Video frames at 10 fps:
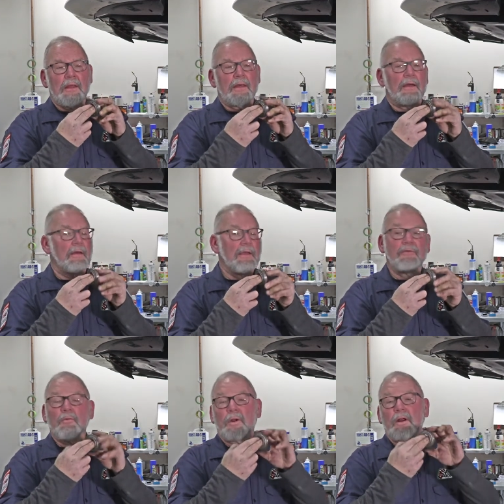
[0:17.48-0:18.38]

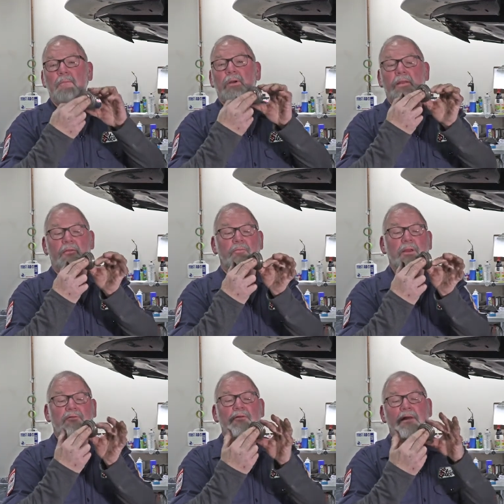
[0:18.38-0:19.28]
everywhere, but
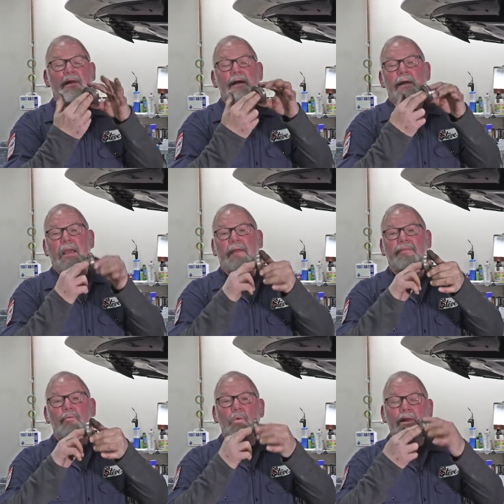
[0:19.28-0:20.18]
especially at
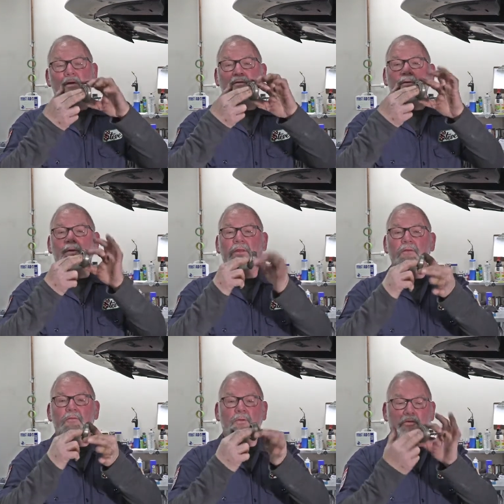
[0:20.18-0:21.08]
the wheel do we
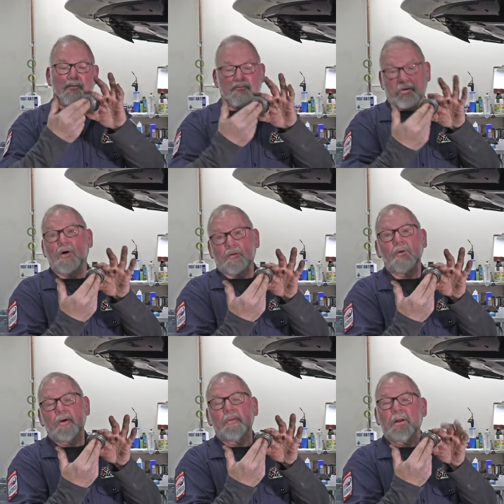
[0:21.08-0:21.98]
use what's called a
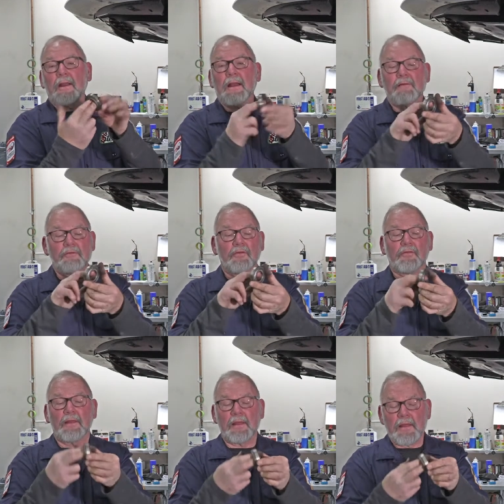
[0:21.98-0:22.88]
wheel bearing,
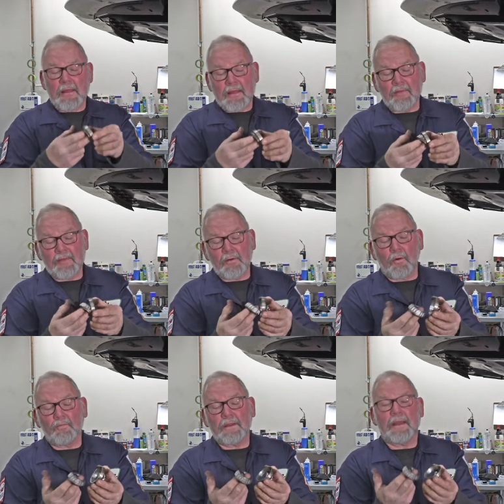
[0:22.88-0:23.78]
obviously. In the
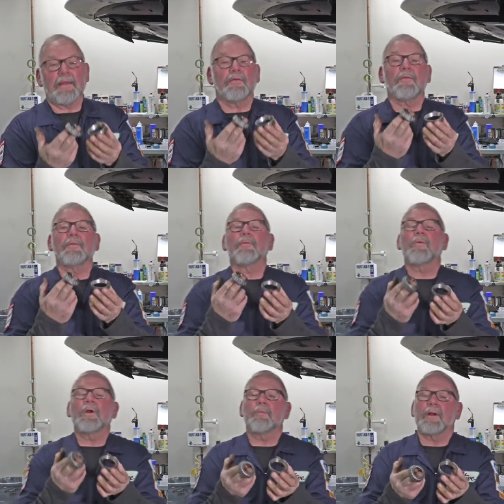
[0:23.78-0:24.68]
old days,
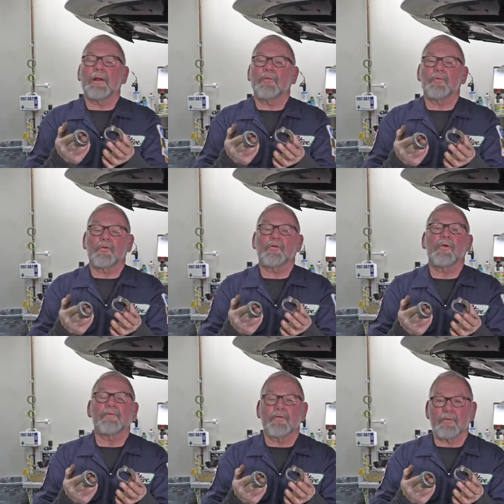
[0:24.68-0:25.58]
wheel bearings were
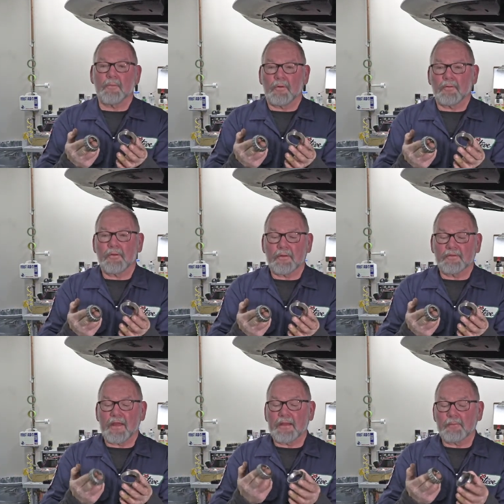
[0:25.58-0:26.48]
serviceable. You
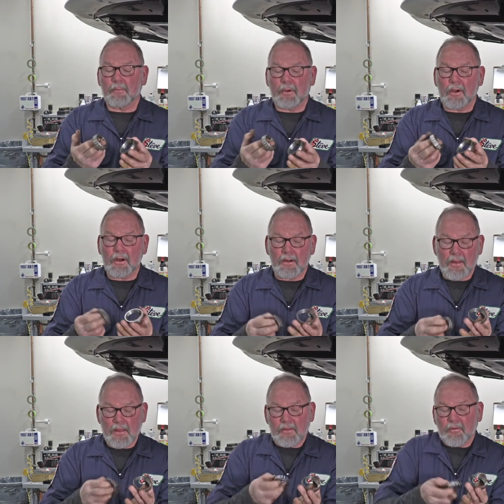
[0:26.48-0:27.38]
could take them apart,
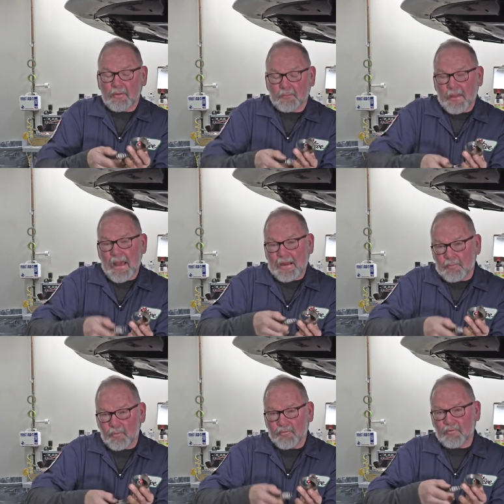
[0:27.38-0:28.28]
you could pack
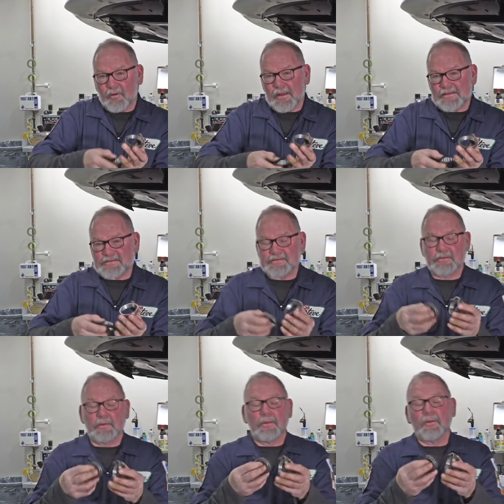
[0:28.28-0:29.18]
them with grease,
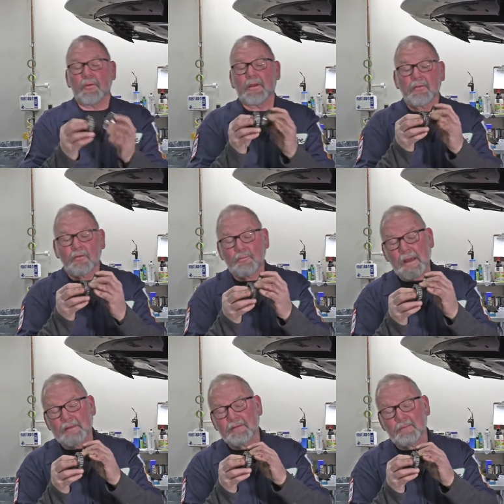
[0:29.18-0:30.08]
you could
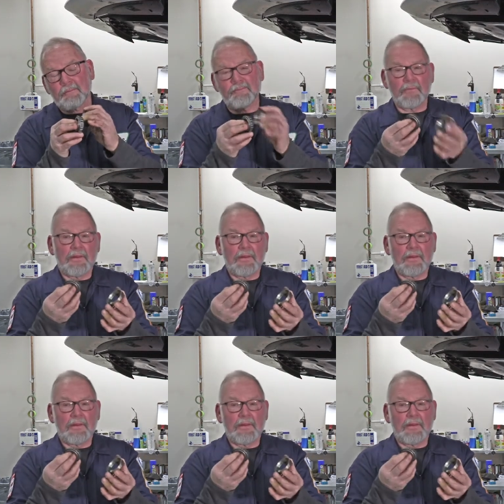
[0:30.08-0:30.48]
inspect them,